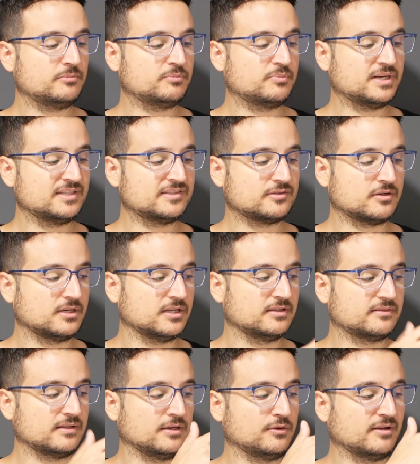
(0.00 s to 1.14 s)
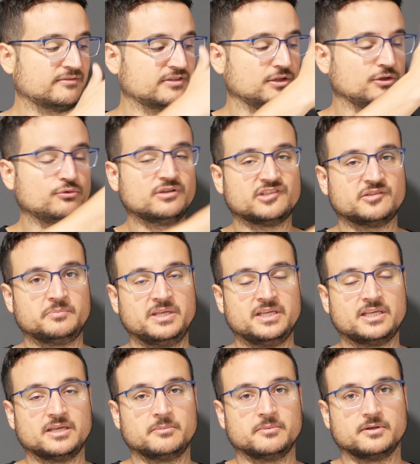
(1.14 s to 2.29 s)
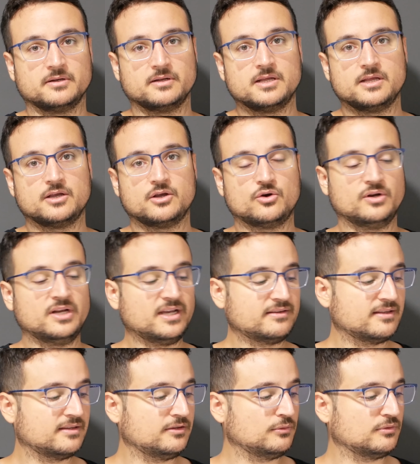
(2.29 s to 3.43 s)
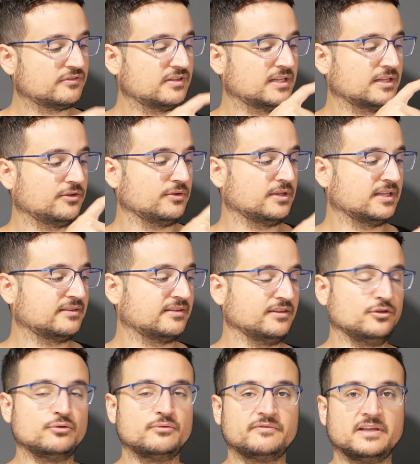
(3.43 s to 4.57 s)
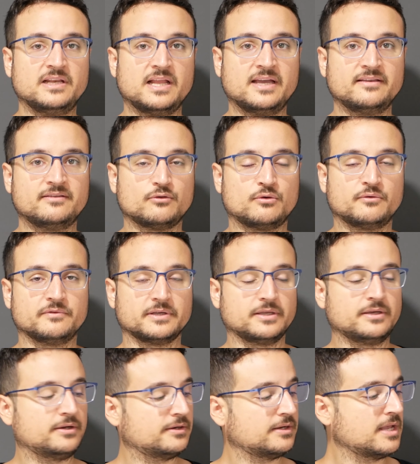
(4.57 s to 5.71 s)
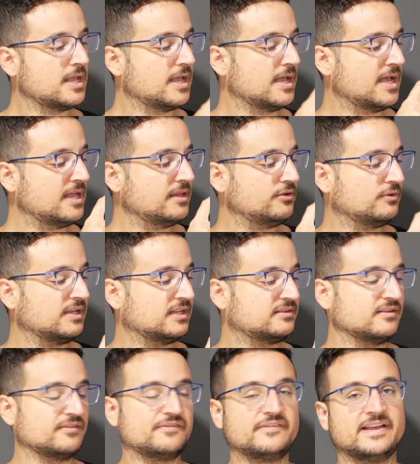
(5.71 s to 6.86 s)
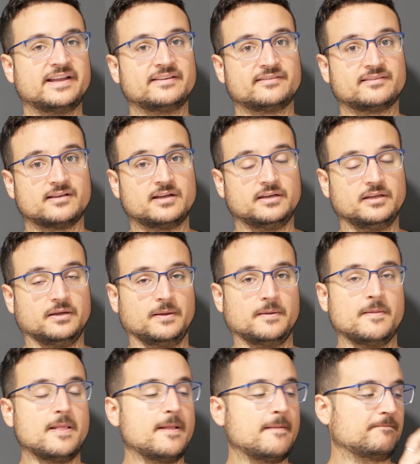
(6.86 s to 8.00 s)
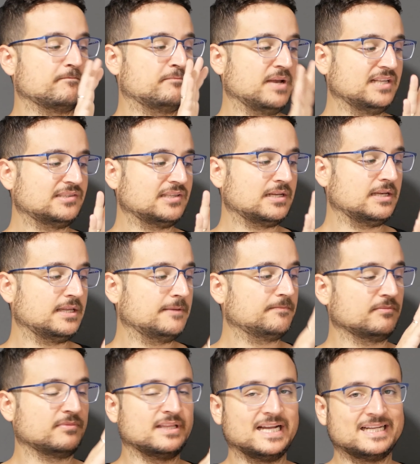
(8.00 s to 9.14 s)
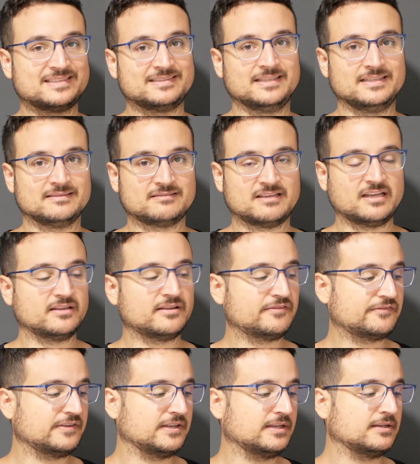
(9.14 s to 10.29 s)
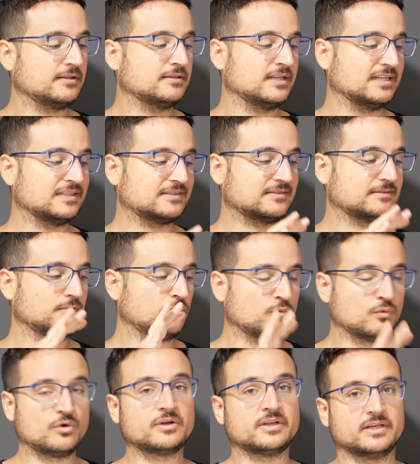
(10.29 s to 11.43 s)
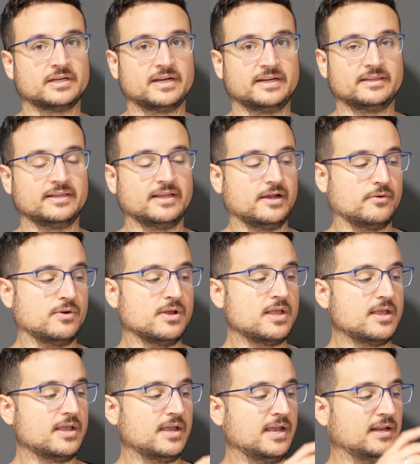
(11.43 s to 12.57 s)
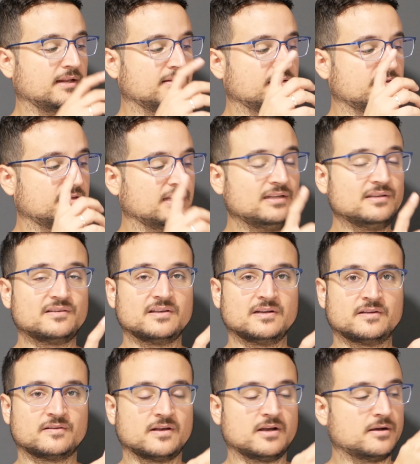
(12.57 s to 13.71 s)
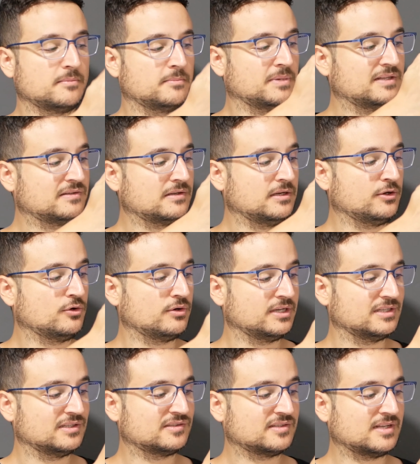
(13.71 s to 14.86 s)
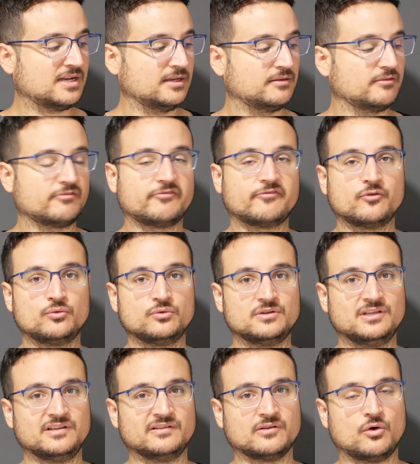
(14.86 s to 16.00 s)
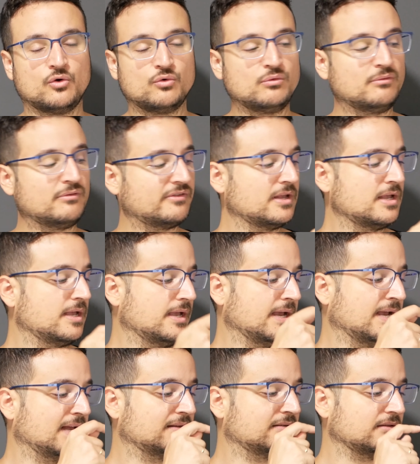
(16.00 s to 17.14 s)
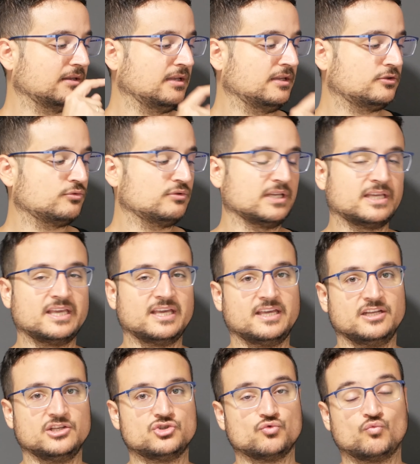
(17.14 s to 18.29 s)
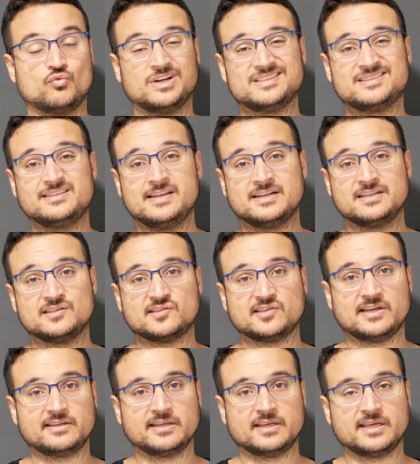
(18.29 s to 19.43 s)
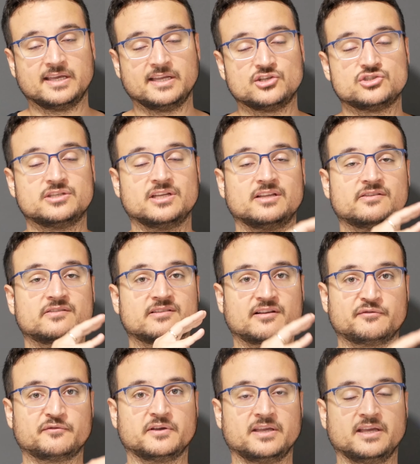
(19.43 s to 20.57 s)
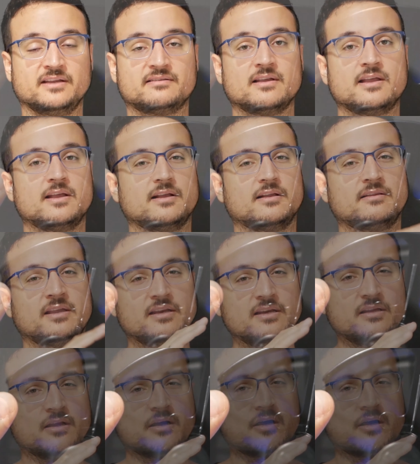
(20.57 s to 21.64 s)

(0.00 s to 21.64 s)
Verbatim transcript: you press on it and you have the U S B cable connected, you'll see that you get the U V light over here and you get the fans running. Basically, that's the entire thing that's working right now. And the insects are basically going inside through these holes and into the cage. Once they are inside the cage, they suffocate. They need